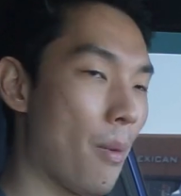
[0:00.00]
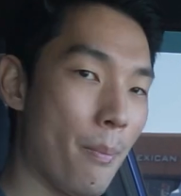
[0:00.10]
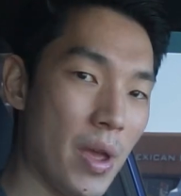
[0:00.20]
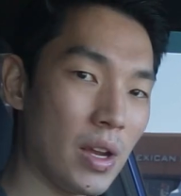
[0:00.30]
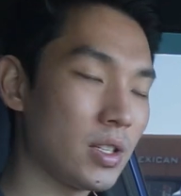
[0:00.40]

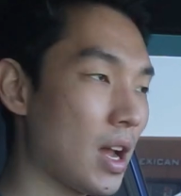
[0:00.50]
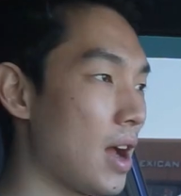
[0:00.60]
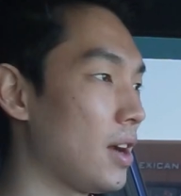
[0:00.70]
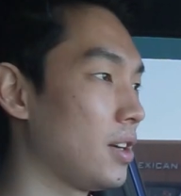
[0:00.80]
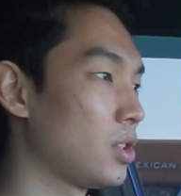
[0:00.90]
bigger
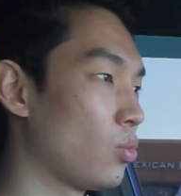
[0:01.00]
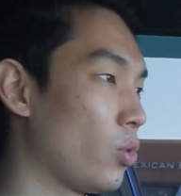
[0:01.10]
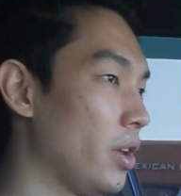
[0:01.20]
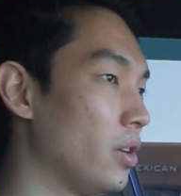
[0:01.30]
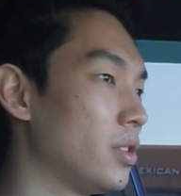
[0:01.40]
tires and
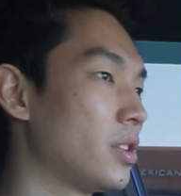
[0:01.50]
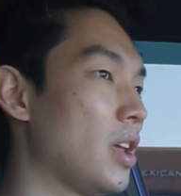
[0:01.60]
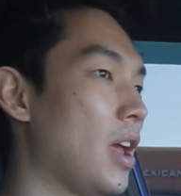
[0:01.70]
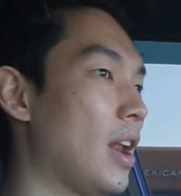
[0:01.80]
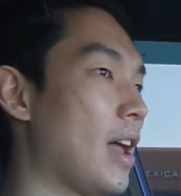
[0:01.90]
wheels,
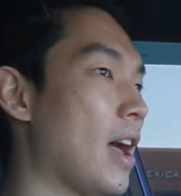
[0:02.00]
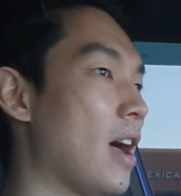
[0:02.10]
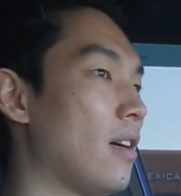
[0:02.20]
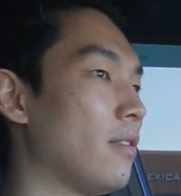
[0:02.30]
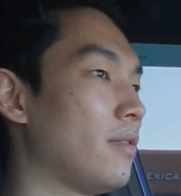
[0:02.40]
and I
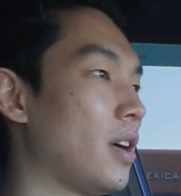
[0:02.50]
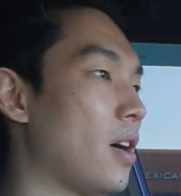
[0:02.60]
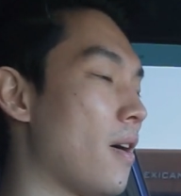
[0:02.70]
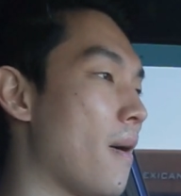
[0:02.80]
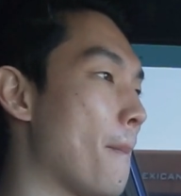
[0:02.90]
have
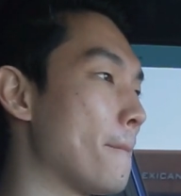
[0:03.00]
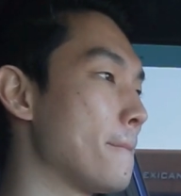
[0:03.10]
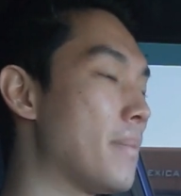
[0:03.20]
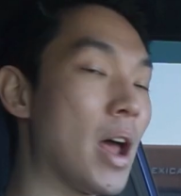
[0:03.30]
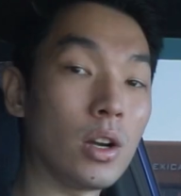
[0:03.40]

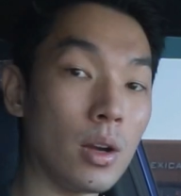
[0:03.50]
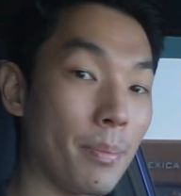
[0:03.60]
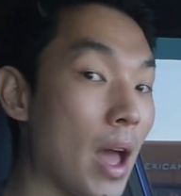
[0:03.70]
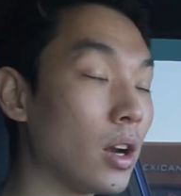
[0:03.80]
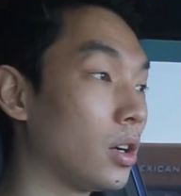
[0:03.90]
better
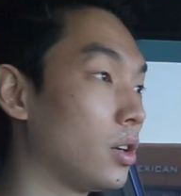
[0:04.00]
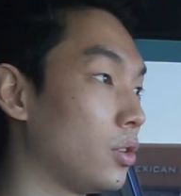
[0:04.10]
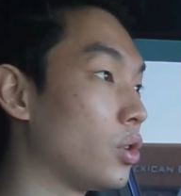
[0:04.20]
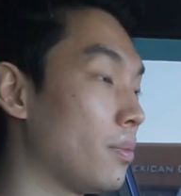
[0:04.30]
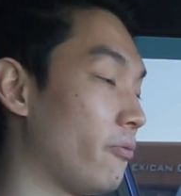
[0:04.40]

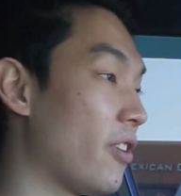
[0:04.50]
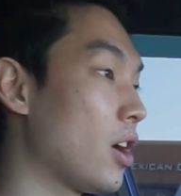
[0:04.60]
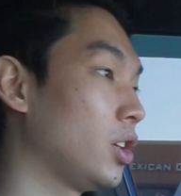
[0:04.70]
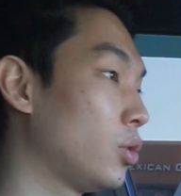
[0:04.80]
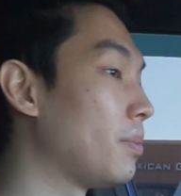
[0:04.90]
grip,
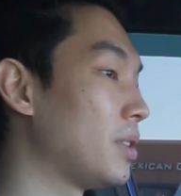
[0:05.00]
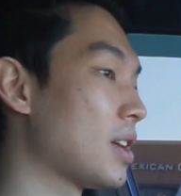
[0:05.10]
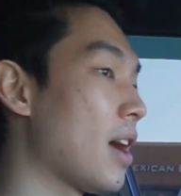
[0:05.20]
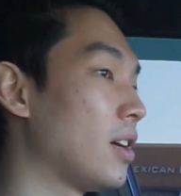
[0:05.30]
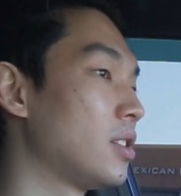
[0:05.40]
very grippy
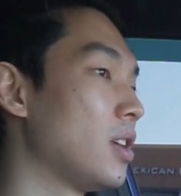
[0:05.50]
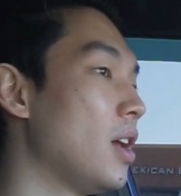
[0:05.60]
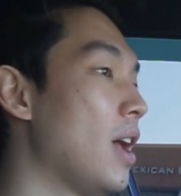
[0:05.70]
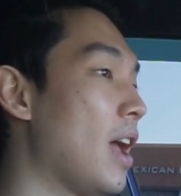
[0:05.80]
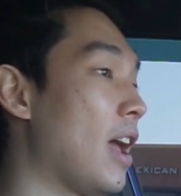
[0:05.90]
tires,
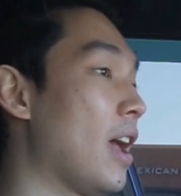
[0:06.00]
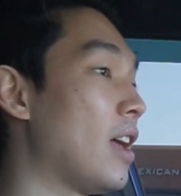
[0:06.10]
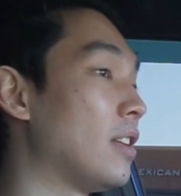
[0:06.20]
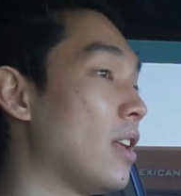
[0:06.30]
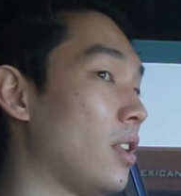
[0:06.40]

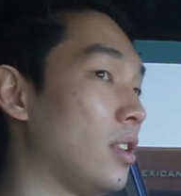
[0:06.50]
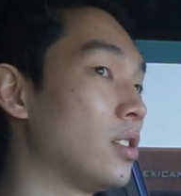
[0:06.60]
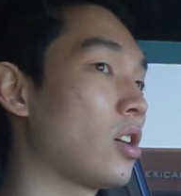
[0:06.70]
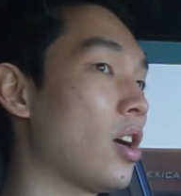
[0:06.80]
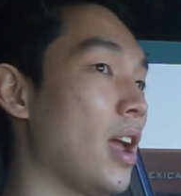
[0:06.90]
and
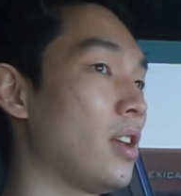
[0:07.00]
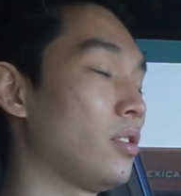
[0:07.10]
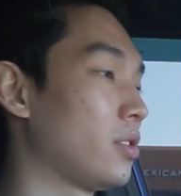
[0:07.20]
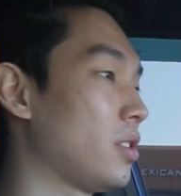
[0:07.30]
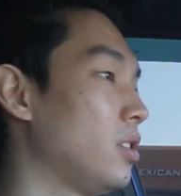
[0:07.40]
this car
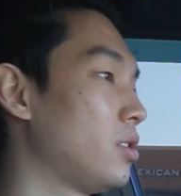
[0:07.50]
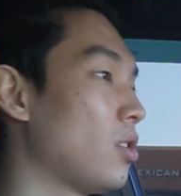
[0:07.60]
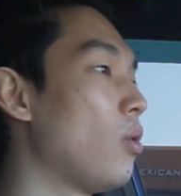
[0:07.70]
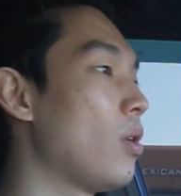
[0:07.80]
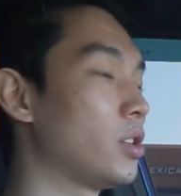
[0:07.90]
handles
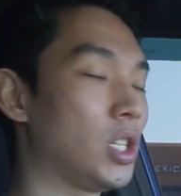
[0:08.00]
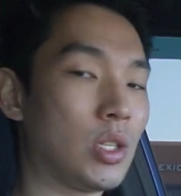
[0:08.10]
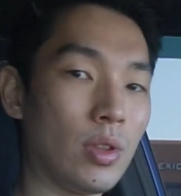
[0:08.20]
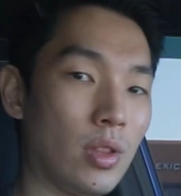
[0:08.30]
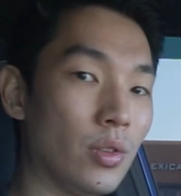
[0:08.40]
so well
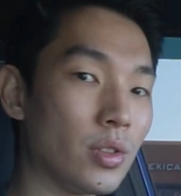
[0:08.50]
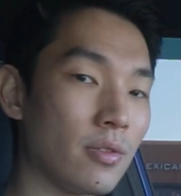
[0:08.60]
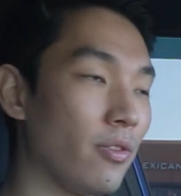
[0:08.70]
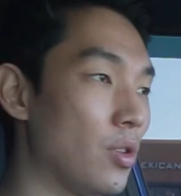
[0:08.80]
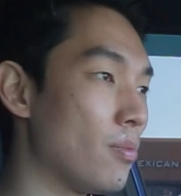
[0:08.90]
just with those
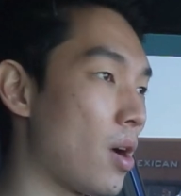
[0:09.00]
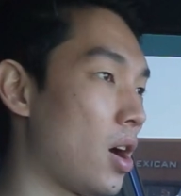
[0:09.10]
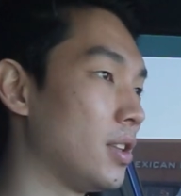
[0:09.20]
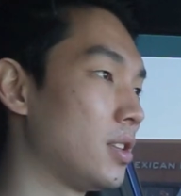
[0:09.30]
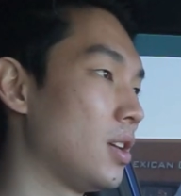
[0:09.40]
few
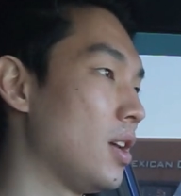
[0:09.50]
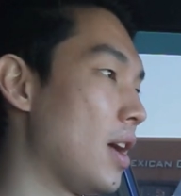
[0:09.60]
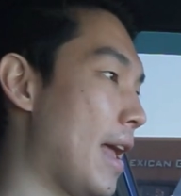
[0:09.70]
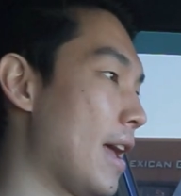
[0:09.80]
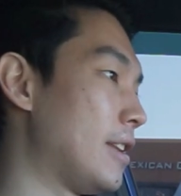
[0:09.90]
mods,
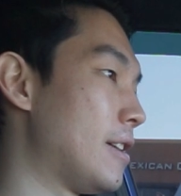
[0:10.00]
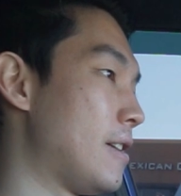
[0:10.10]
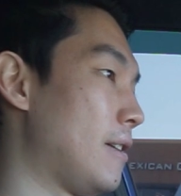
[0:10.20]
and